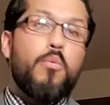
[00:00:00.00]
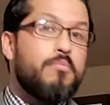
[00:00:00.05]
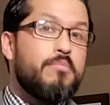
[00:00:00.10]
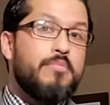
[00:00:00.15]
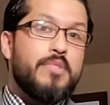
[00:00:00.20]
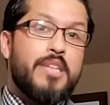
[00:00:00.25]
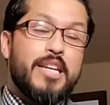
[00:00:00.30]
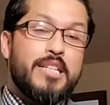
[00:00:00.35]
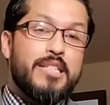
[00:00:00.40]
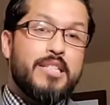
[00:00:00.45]

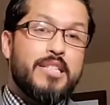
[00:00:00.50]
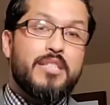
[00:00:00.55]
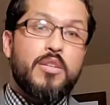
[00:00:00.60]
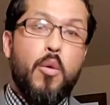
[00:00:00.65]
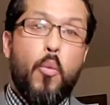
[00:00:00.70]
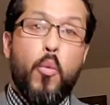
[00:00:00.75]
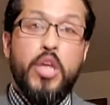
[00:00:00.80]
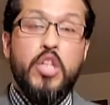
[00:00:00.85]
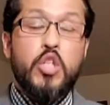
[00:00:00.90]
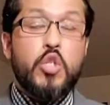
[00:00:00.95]
Yes,
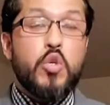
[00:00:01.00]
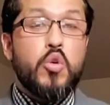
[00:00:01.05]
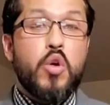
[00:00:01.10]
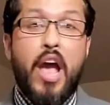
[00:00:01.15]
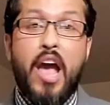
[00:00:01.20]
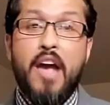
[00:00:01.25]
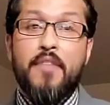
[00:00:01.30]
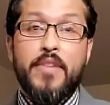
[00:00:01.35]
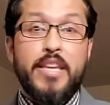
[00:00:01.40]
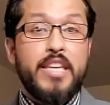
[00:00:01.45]
we do
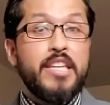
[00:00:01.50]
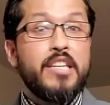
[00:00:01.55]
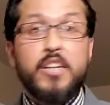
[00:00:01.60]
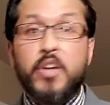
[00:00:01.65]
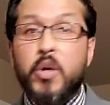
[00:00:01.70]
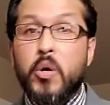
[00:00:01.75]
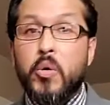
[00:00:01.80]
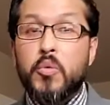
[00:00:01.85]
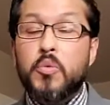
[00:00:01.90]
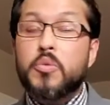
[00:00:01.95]
have
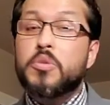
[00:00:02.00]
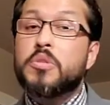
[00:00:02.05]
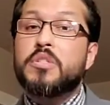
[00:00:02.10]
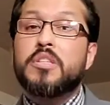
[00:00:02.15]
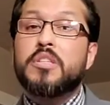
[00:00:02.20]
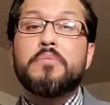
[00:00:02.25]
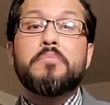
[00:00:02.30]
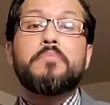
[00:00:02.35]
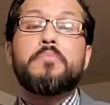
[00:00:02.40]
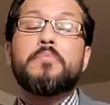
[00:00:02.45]
egos.
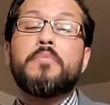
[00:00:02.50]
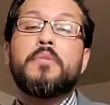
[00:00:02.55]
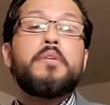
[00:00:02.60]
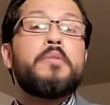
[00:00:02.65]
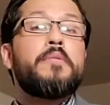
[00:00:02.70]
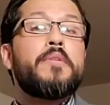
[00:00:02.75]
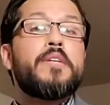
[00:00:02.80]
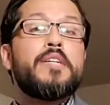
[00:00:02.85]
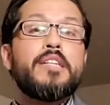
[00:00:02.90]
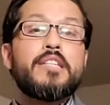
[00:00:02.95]
Some
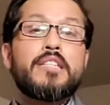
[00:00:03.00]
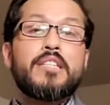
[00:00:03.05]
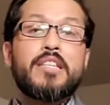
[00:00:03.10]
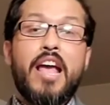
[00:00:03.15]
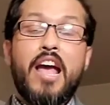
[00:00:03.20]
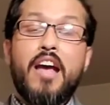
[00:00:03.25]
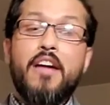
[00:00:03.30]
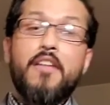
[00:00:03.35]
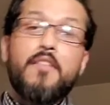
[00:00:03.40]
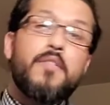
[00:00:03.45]
of us
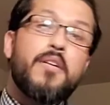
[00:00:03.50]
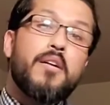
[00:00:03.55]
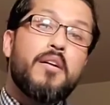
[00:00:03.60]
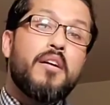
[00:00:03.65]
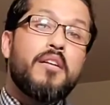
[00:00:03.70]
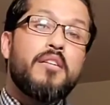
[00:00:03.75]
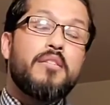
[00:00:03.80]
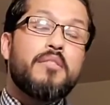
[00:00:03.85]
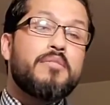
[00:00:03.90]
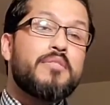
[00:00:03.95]
have
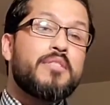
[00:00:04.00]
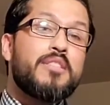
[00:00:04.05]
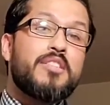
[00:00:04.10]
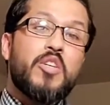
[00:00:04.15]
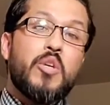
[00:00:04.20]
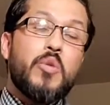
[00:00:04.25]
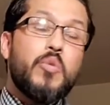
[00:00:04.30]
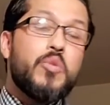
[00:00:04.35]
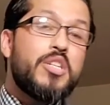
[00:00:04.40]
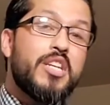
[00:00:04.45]
a
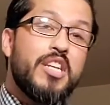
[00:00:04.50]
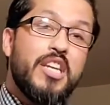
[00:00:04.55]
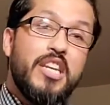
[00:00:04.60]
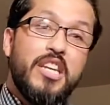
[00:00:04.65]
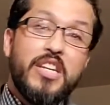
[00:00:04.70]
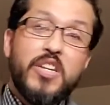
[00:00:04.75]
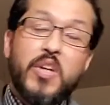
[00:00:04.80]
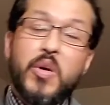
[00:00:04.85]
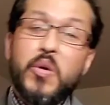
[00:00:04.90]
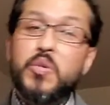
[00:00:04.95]
huge
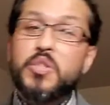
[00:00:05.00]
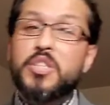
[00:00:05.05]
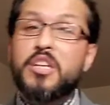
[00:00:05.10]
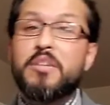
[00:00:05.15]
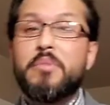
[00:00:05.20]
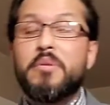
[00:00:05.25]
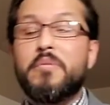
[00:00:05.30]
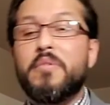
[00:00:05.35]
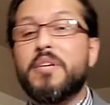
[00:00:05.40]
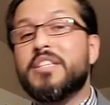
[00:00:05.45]
ego.
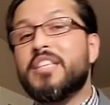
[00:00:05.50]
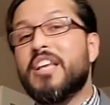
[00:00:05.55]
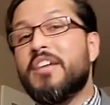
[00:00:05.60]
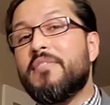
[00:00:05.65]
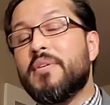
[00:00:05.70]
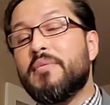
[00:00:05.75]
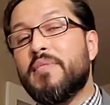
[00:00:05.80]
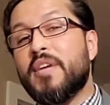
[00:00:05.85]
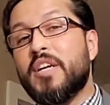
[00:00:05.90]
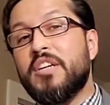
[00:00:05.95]
Some of us have
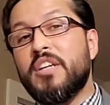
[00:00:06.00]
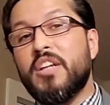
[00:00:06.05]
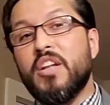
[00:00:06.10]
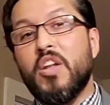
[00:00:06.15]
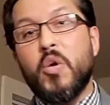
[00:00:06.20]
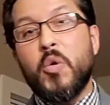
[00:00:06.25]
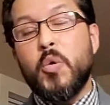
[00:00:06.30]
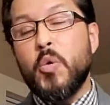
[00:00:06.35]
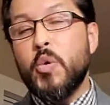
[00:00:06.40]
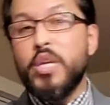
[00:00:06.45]
a very
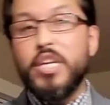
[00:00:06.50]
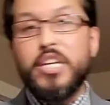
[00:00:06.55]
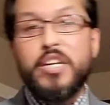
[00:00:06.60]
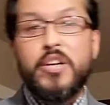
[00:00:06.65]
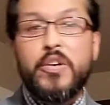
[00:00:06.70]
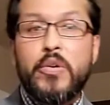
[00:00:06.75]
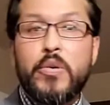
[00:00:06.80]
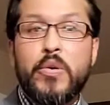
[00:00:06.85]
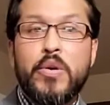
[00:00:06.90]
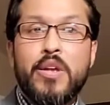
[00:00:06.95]
low
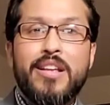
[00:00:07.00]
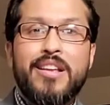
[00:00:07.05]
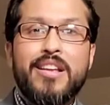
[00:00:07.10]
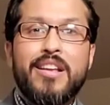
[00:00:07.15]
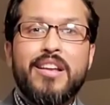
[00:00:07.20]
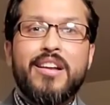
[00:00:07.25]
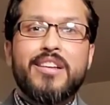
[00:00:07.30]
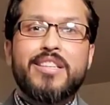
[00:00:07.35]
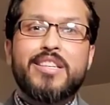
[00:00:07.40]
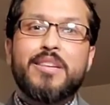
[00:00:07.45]
ego.
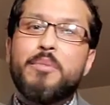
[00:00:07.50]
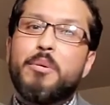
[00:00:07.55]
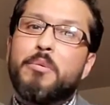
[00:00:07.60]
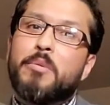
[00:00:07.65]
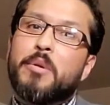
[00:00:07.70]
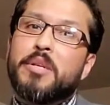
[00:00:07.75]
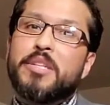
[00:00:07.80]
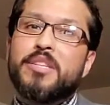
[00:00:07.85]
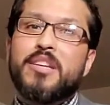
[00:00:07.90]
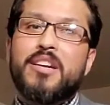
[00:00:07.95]
Some of
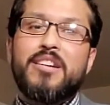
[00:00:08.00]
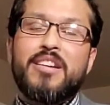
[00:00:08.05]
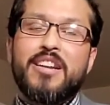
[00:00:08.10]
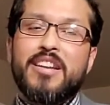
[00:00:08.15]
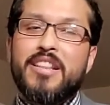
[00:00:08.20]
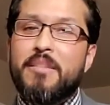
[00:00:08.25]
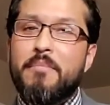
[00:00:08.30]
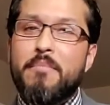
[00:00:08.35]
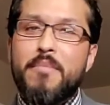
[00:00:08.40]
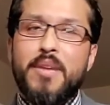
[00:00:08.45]
us are
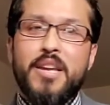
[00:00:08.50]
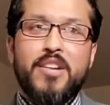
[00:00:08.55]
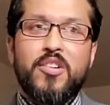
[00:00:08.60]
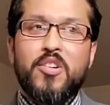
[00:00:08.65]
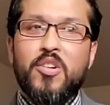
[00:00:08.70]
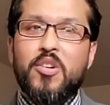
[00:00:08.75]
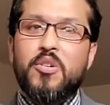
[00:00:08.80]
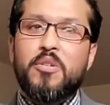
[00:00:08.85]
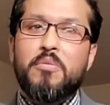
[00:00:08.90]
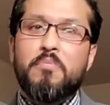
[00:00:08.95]
in the
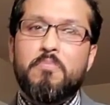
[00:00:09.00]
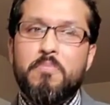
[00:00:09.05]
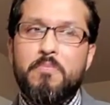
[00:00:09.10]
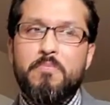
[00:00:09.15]
middle,